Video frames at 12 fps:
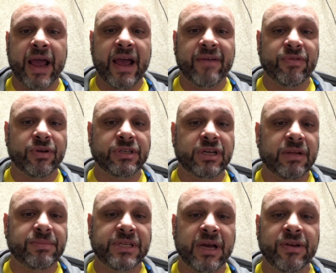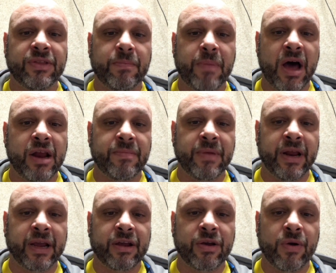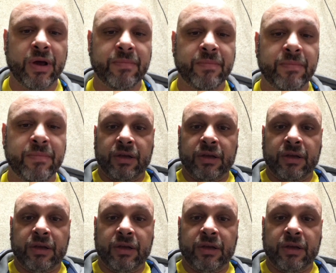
have those clips down at the bottom, and I can go ahead